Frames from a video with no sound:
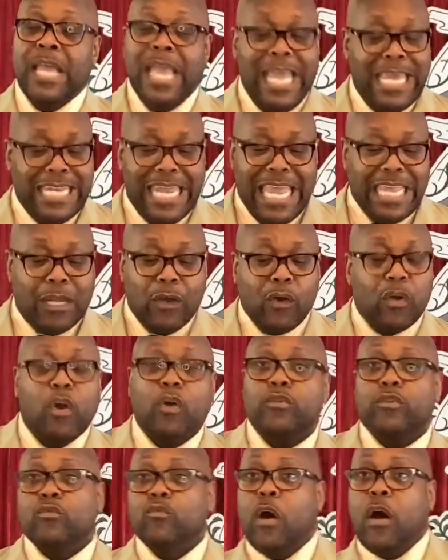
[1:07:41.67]
And I ain't going to
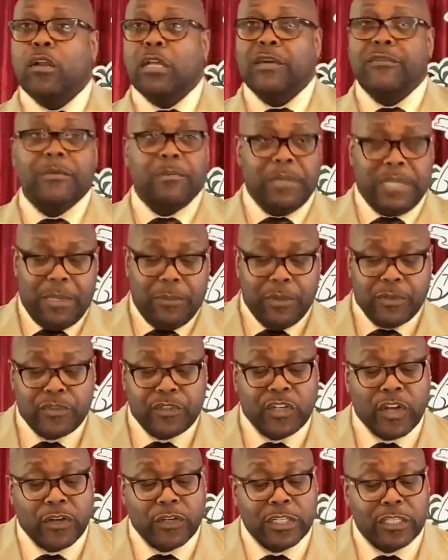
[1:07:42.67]
go through all of it, but I'm going to
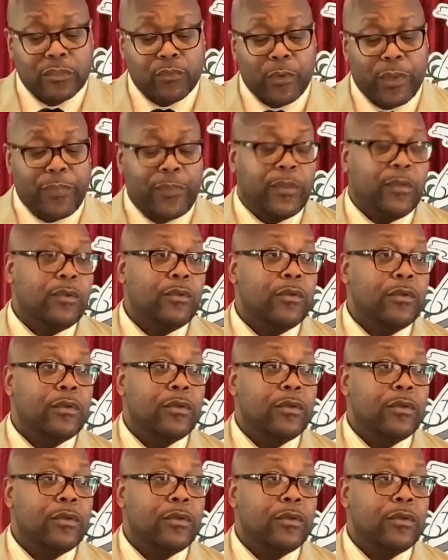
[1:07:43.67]
share this with you.